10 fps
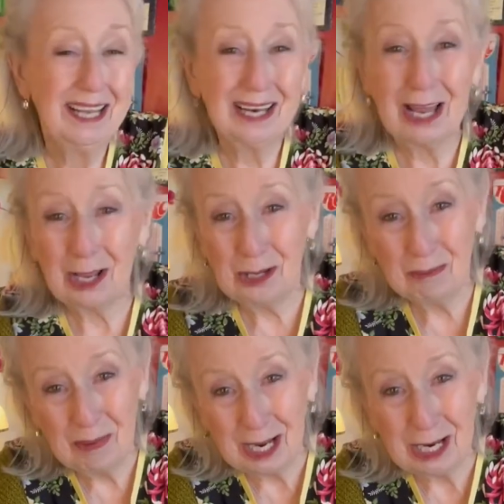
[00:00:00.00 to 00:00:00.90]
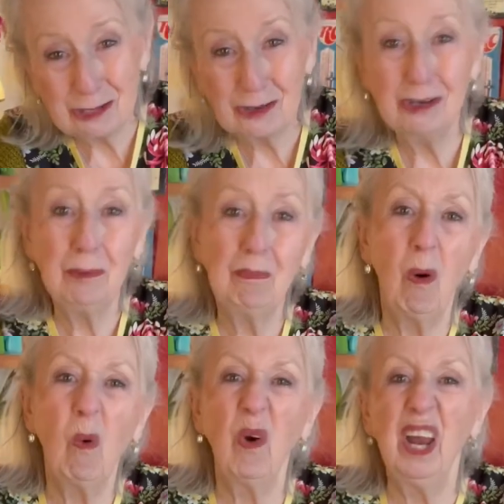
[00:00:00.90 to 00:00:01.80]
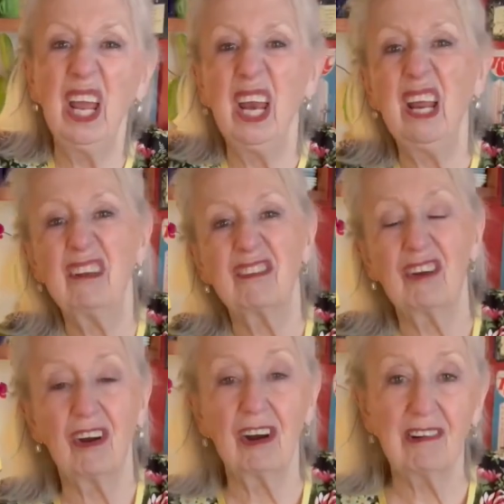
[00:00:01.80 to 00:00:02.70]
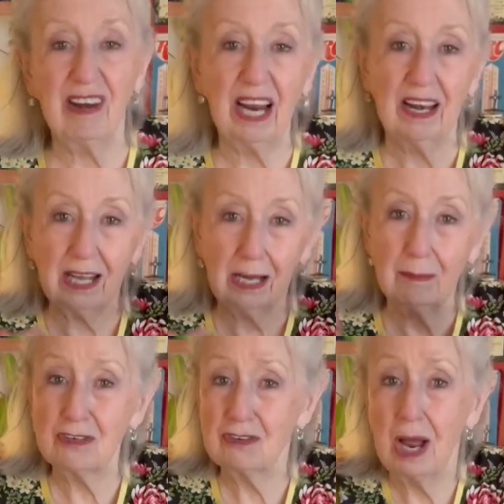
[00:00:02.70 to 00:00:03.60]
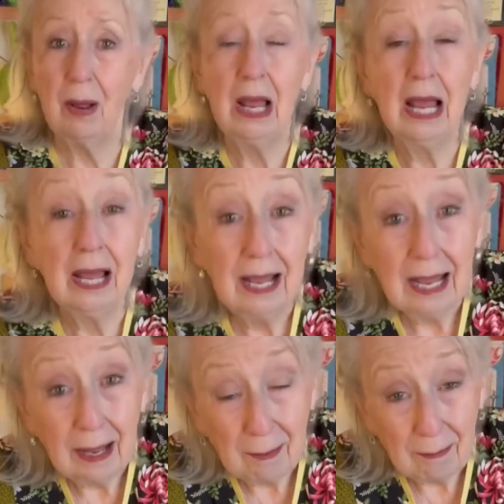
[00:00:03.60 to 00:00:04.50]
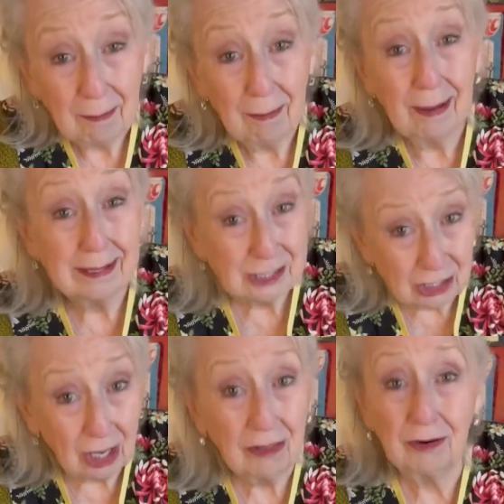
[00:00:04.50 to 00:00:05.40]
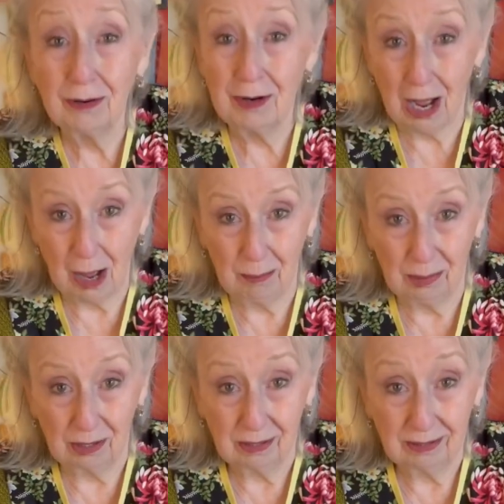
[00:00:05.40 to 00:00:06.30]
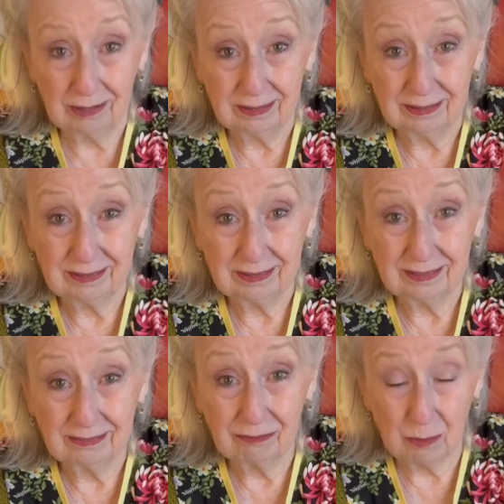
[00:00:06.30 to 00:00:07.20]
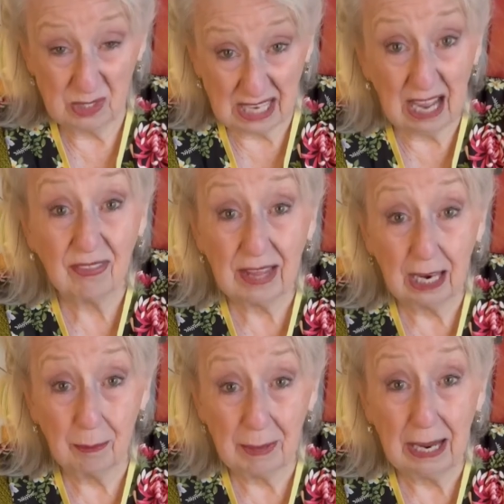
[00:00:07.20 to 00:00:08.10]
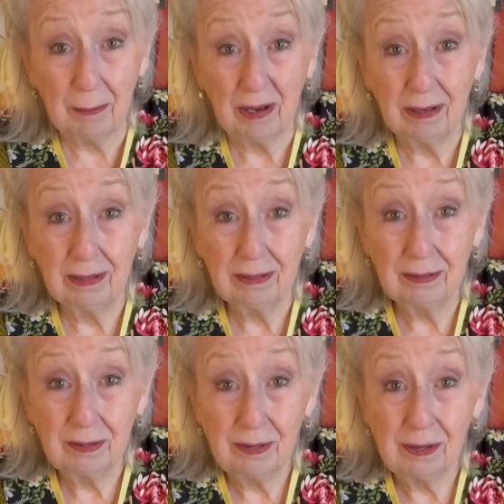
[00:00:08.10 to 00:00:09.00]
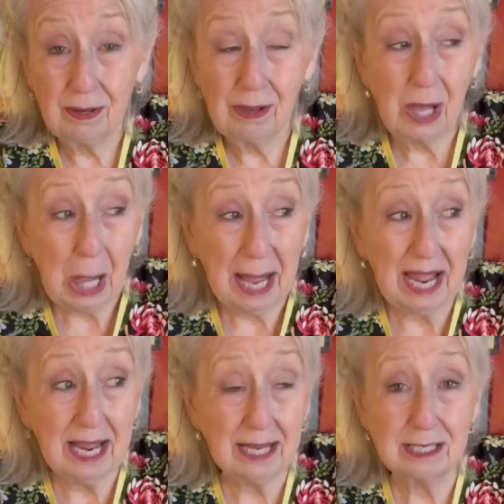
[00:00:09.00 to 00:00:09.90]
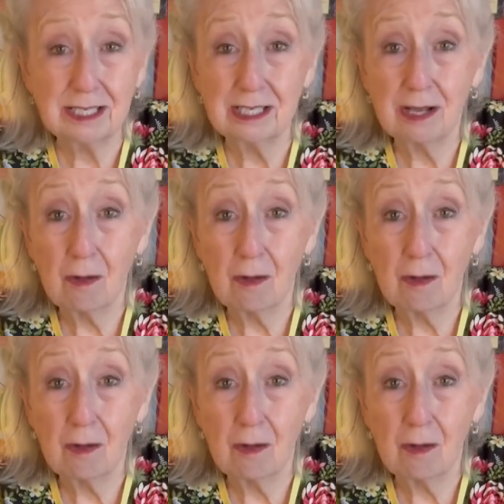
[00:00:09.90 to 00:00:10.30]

like you measure it and you pour it in it and stir it around, it comes to the top. Southern cobbler from South Alabama has